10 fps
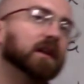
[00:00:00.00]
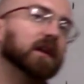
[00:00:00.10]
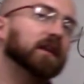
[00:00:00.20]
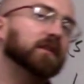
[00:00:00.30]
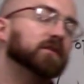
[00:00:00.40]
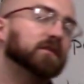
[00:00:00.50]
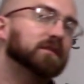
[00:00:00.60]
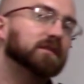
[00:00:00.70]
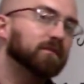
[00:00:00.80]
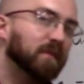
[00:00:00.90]
And
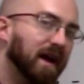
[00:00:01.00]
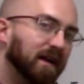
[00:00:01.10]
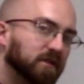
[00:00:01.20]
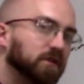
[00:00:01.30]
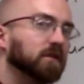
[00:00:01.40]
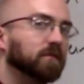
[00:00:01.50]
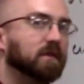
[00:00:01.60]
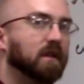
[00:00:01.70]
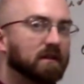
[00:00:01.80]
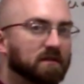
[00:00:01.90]
that's a math term, and a
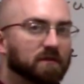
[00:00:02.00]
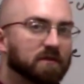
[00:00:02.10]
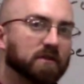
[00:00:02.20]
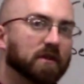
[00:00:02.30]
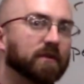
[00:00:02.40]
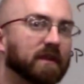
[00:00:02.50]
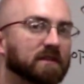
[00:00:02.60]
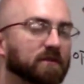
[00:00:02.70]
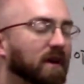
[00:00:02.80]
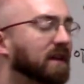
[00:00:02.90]
lot of students struggle with that.
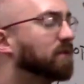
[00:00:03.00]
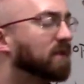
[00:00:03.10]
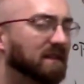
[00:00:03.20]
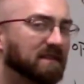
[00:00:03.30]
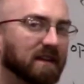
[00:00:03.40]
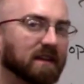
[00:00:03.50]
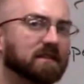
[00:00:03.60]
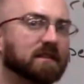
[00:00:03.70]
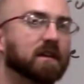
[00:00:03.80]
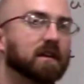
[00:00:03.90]
So what I say
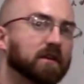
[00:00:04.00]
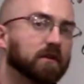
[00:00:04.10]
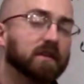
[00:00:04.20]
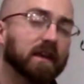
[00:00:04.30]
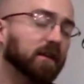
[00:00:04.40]
is, you take your